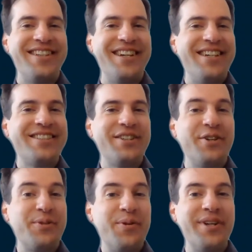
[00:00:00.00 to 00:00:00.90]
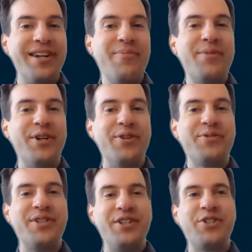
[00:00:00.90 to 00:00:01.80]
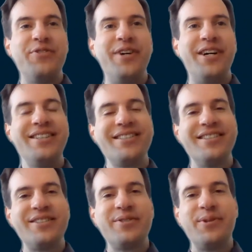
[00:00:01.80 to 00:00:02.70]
there's a growing number of such devices